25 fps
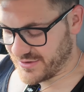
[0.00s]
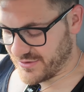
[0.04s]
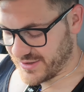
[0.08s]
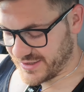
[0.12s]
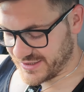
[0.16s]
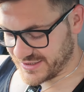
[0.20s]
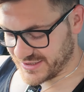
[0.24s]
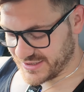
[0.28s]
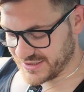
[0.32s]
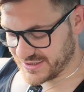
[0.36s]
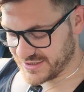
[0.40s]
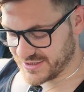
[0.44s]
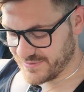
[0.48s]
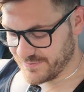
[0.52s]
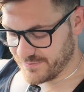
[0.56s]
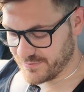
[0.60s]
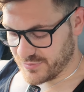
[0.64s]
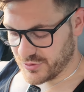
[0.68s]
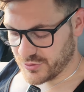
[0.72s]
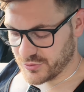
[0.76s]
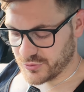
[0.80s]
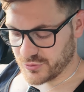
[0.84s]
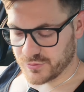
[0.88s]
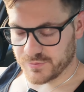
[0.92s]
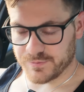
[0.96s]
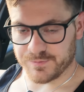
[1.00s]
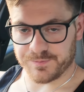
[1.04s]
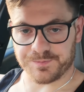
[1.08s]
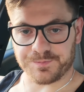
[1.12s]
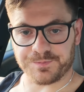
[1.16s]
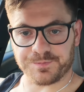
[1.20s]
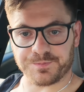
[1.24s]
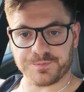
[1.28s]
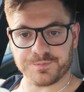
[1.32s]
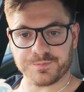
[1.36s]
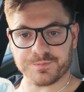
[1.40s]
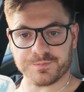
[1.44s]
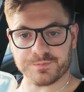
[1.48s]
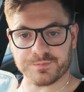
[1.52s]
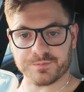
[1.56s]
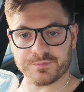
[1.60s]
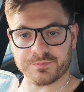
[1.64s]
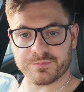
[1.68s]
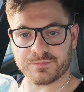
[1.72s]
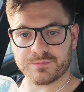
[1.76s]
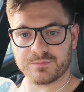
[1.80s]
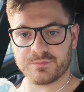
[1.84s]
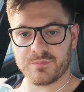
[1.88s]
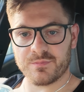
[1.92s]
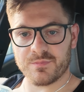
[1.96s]
nice and simple.
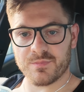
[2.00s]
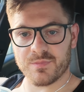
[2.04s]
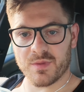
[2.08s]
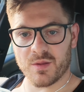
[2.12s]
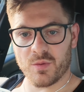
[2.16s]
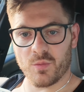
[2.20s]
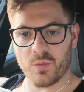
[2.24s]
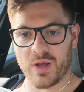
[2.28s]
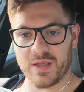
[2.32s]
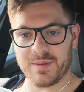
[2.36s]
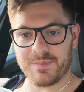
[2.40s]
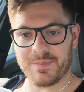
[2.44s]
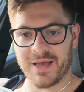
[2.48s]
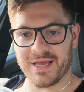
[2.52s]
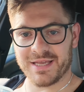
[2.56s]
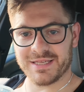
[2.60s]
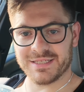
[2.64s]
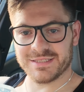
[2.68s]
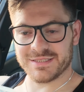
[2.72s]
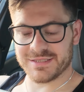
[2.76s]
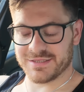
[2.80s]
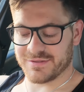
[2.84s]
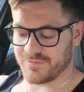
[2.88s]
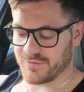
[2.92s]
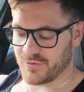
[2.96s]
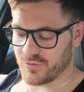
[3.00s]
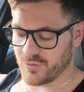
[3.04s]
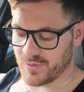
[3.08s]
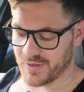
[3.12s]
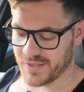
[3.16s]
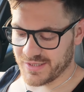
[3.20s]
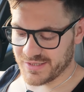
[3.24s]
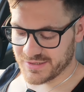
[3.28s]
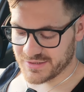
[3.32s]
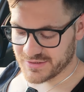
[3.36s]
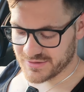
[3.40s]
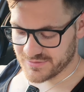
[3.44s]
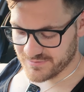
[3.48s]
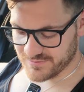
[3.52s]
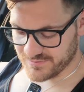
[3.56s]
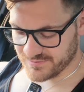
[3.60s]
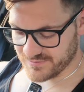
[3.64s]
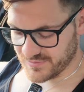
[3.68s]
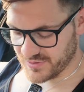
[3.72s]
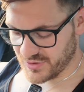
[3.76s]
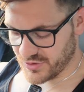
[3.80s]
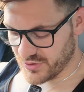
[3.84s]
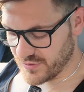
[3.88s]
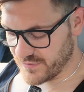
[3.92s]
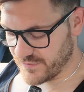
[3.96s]
Whey paste, always
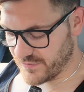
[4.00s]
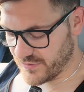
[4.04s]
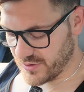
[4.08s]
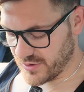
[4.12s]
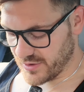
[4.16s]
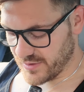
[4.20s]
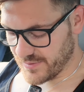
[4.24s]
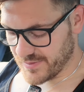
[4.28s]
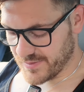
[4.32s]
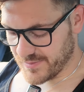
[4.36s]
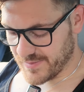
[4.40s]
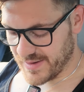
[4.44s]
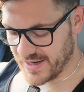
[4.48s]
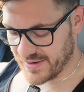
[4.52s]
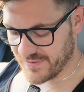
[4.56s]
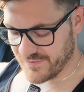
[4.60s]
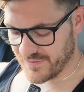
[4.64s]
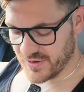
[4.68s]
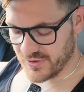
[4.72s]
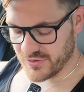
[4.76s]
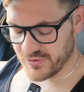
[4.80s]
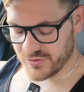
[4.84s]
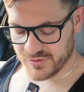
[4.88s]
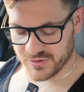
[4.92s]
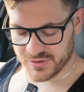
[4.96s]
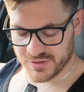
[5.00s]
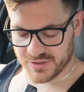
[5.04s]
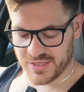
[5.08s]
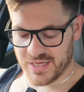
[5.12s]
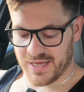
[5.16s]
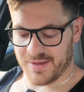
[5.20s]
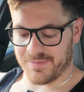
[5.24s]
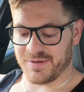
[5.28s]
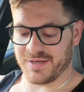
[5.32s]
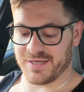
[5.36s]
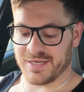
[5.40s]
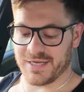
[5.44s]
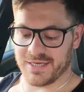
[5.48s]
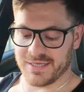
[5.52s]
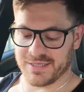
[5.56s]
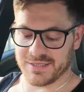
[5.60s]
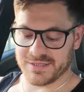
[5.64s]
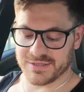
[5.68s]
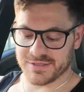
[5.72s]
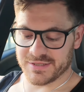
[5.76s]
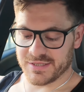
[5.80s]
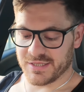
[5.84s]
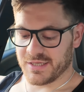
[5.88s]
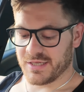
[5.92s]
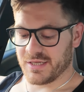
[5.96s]
good volume amount of oats, happy
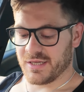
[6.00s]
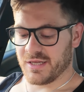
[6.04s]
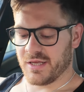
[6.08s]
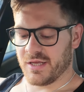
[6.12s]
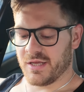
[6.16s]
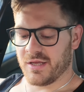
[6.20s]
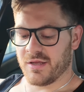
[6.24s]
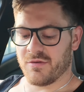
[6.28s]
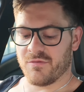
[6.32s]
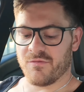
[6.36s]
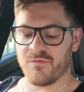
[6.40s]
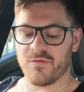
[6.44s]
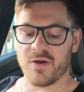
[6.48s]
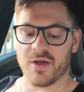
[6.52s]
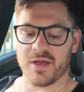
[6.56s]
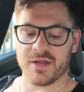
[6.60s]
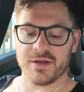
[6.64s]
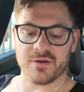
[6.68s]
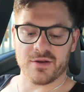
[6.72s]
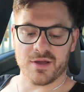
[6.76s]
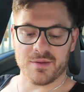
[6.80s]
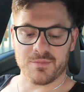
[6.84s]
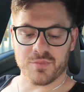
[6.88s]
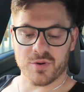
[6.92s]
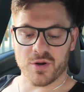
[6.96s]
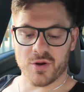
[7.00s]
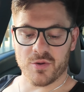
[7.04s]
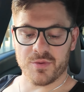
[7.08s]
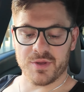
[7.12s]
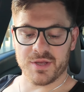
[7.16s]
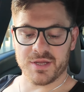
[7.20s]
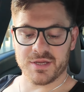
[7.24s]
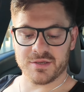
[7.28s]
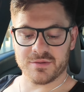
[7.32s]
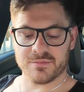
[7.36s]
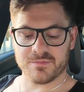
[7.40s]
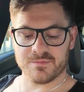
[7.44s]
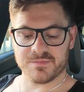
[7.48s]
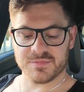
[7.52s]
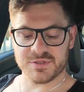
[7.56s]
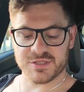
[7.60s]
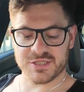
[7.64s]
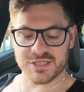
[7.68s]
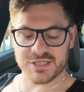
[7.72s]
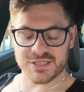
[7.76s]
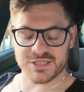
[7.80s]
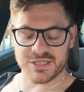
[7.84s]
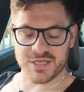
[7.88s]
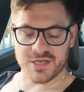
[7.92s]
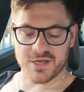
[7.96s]
days. 39 protein,
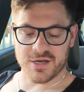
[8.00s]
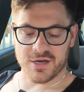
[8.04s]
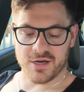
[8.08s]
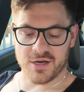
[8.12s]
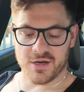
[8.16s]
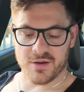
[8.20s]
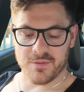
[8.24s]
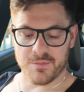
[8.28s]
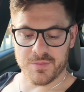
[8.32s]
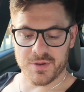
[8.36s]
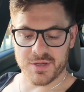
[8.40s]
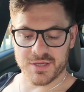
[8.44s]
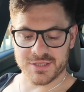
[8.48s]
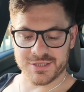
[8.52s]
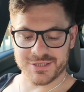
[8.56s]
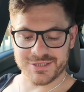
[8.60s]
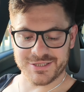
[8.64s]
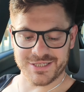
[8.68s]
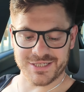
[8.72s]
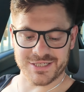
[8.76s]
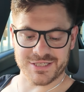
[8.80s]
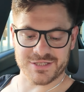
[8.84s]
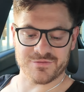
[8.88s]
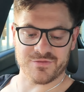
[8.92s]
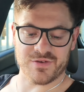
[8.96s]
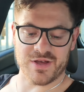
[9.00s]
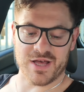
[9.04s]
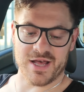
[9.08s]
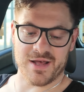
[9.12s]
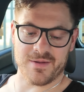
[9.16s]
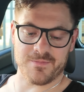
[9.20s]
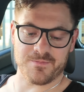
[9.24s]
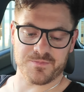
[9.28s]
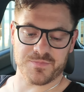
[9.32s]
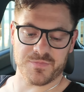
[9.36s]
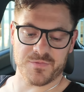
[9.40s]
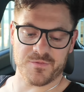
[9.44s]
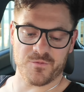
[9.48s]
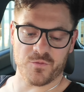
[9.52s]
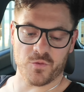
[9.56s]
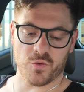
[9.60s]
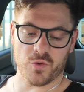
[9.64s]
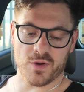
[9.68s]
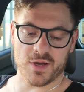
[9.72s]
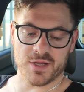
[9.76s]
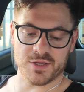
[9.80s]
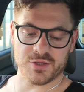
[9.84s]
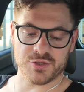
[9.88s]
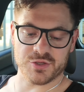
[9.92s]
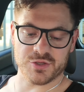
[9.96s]
60 carb, 6 fat,
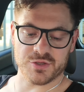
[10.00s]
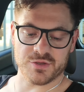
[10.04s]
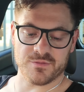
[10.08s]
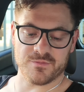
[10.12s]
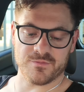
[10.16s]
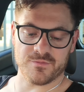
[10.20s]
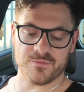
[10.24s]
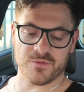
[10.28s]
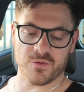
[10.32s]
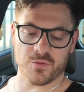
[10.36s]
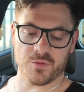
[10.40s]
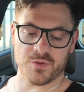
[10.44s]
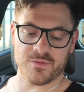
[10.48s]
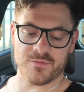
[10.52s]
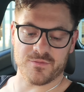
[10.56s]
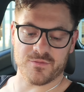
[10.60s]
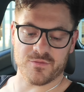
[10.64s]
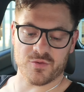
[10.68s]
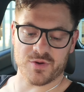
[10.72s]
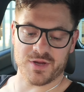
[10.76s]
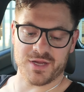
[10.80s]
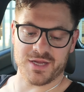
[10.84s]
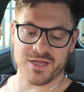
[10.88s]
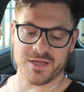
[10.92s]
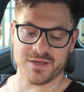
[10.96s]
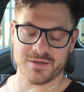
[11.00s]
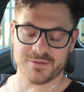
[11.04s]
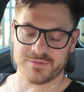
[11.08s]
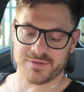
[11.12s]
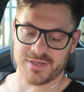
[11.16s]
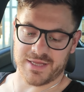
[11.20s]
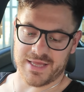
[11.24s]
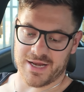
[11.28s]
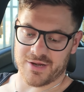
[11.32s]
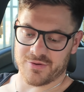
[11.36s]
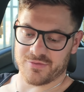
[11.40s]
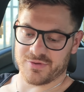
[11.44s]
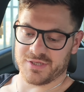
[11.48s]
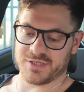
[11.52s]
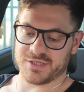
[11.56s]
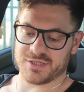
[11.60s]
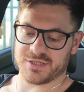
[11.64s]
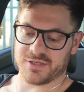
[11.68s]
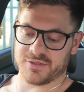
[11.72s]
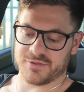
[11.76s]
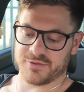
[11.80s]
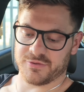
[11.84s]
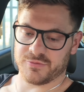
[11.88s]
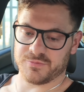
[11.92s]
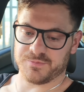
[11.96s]
443 calories.
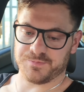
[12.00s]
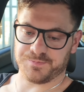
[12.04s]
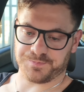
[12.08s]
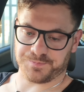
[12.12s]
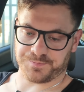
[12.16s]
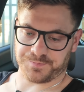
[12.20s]
So